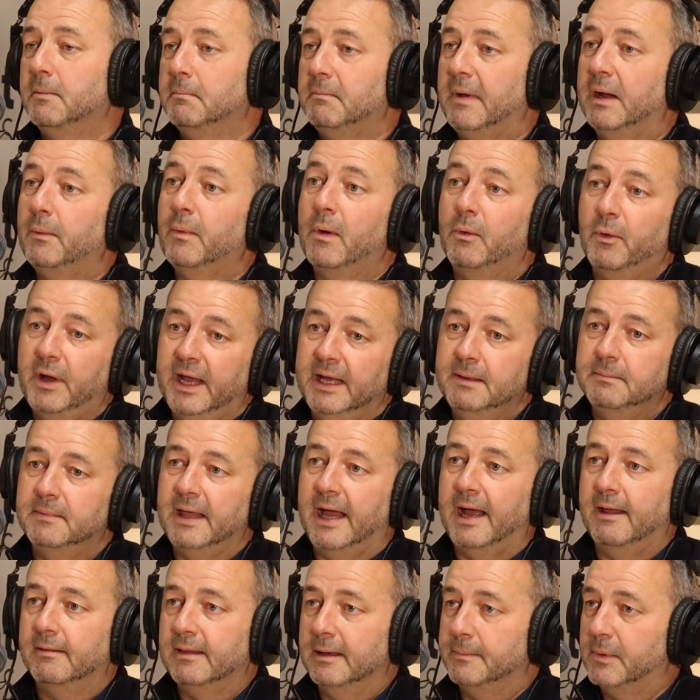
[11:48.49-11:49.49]
may well keep
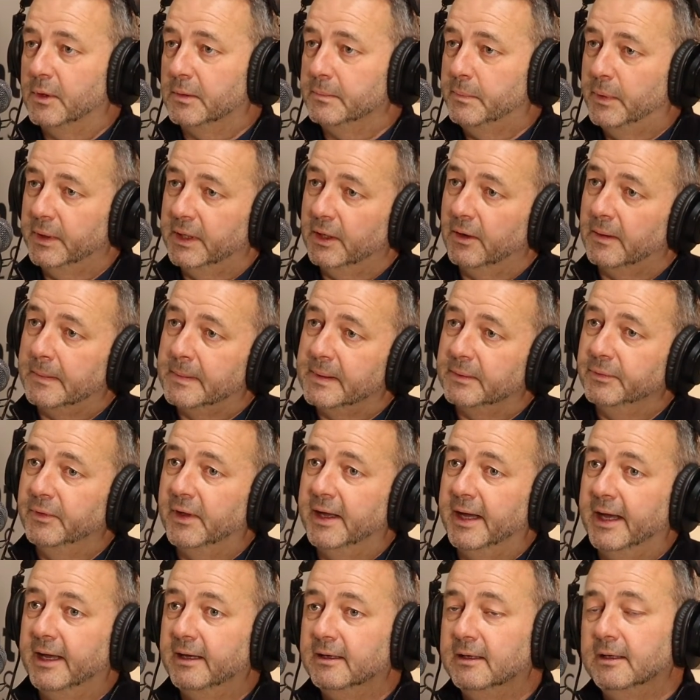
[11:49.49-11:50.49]
that. They might put it up on
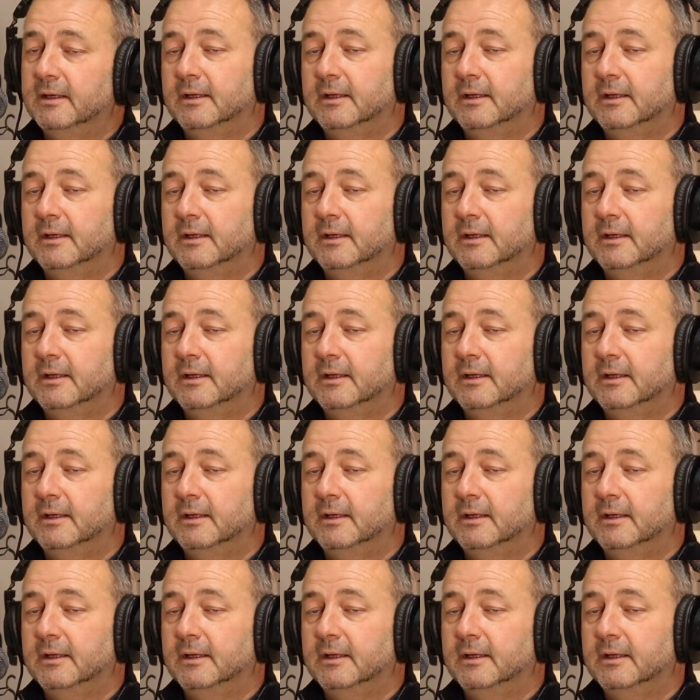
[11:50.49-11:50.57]
their